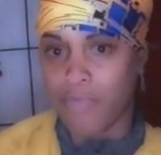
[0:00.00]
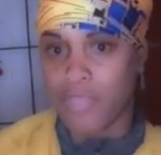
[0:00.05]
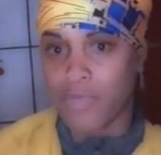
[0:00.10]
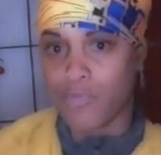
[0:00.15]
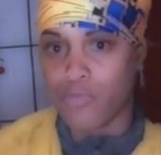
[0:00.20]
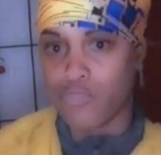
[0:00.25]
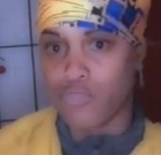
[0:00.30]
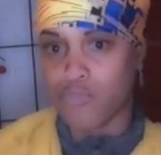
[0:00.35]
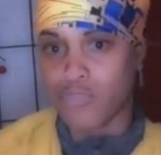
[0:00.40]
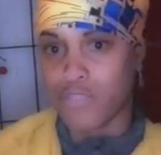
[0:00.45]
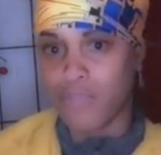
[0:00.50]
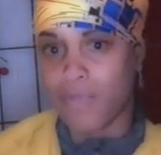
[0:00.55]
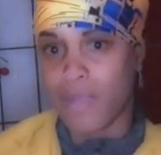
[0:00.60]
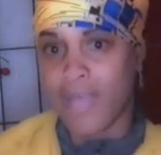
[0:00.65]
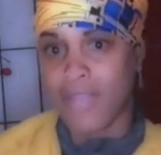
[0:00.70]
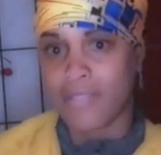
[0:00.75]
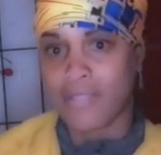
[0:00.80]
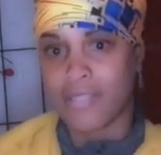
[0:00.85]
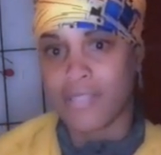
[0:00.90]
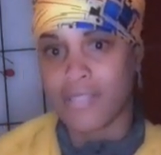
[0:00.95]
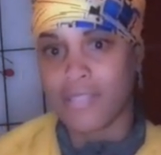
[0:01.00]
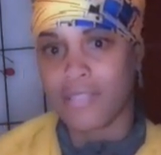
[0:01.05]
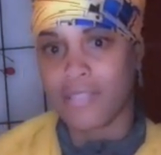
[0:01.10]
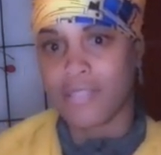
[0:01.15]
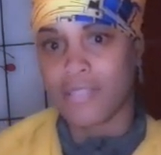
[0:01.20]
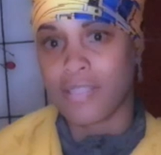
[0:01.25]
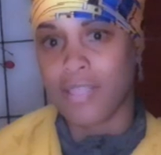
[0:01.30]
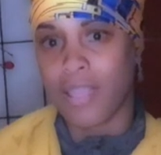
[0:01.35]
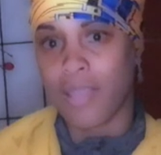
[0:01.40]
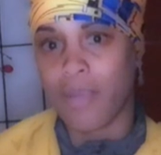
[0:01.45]
people's responses
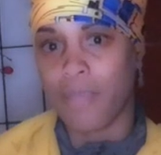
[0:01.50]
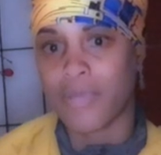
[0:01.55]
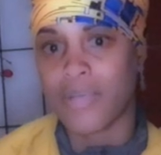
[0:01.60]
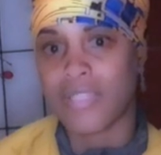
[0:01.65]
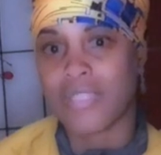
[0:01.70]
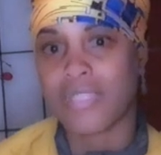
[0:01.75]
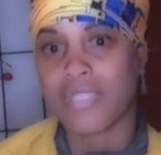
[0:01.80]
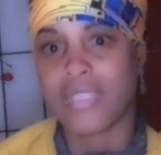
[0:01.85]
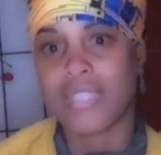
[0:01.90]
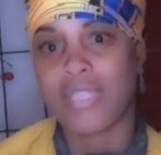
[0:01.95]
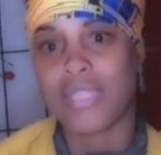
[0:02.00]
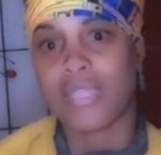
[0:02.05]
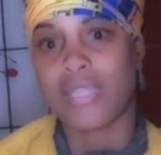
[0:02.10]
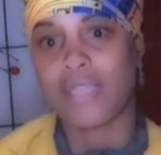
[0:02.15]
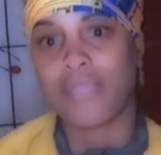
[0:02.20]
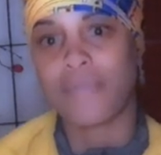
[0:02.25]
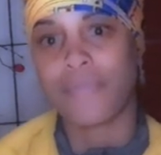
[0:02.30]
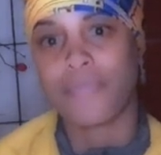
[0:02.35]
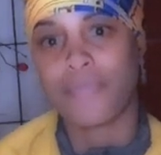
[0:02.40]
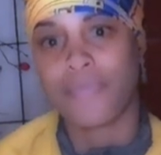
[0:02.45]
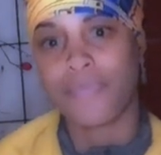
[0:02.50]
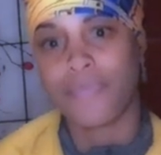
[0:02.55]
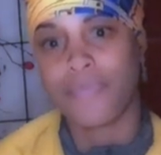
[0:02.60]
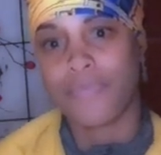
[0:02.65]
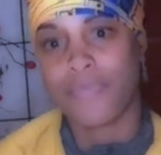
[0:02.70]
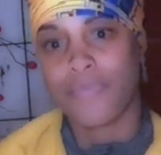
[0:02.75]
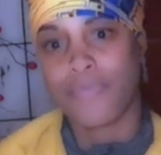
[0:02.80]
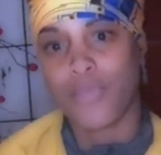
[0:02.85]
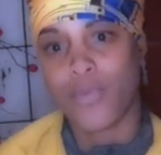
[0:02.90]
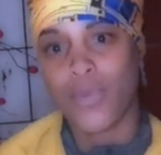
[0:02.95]
to help us see
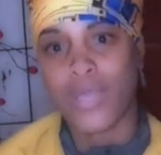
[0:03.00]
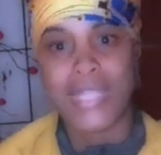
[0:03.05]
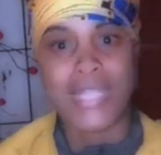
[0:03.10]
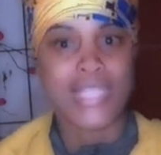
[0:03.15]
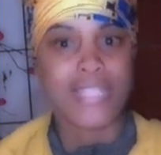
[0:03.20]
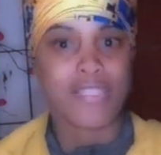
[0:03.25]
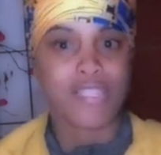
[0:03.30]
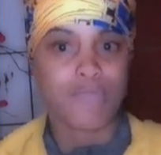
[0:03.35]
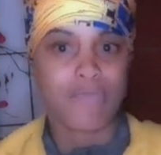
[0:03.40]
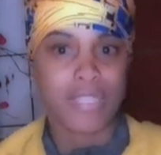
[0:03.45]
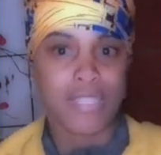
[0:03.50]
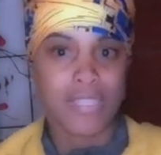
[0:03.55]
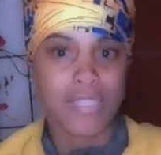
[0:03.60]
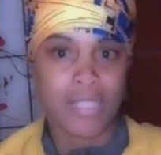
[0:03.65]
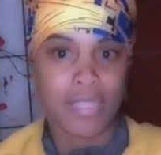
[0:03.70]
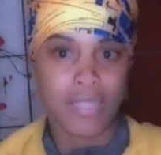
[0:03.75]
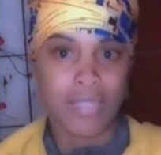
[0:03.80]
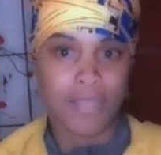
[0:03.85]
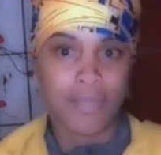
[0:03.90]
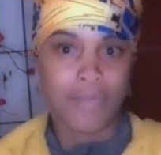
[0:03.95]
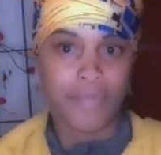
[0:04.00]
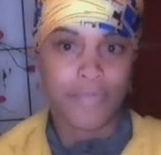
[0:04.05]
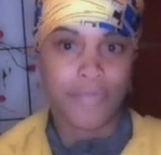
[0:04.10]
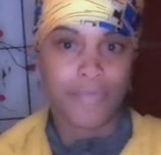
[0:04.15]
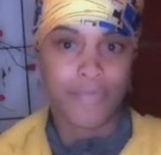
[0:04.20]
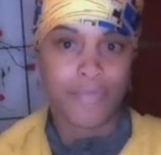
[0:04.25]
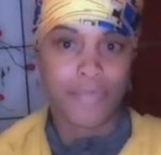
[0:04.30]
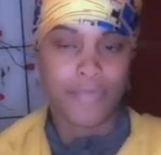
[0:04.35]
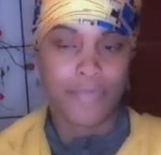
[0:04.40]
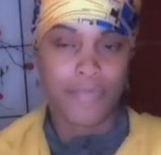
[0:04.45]
what needs to be seen.
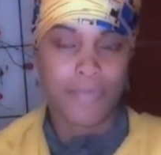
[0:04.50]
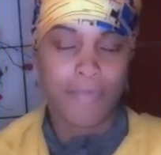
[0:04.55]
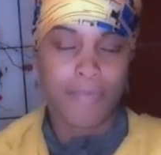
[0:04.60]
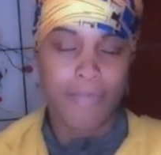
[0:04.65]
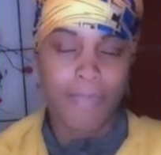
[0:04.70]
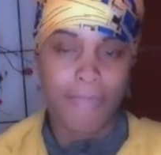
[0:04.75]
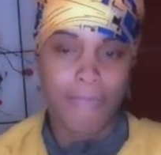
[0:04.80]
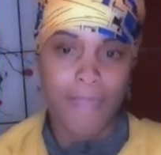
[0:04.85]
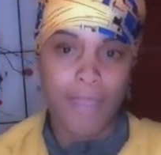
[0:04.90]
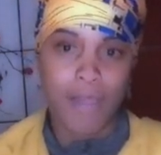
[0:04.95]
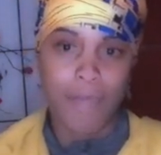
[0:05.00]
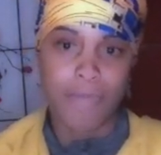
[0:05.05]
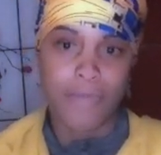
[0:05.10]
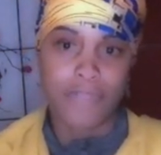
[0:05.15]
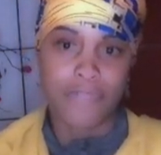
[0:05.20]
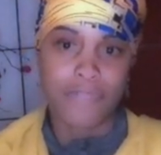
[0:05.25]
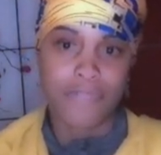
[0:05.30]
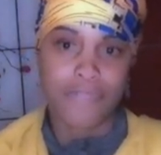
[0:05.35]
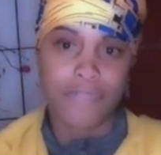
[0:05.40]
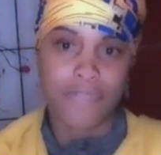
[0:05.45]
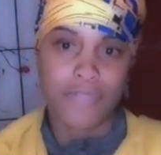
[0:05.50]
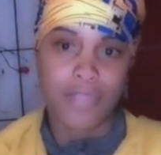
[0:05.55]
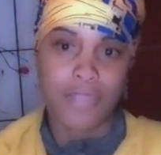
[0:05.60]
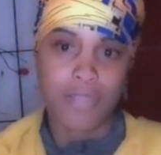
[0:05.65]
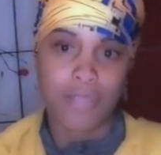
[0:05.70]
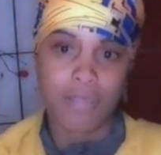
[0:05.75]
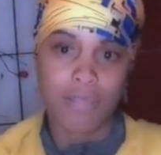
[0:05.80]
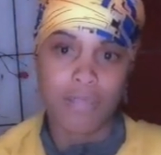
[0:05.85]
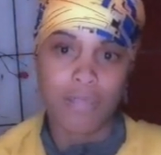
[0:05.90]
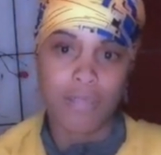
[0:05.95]
and help us
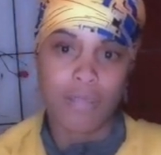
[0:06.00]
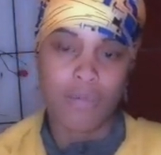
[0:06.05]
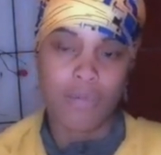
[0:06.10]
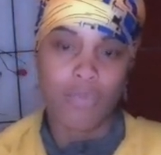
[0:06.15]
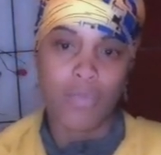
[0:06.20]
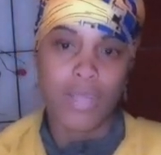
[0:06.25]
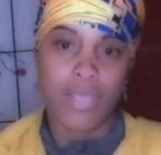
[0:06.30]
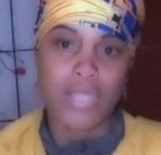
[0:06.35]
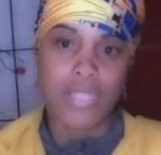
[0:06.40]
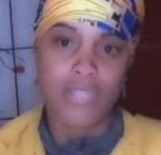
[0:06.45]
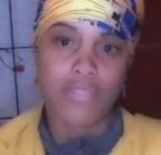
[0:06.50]
feel what needs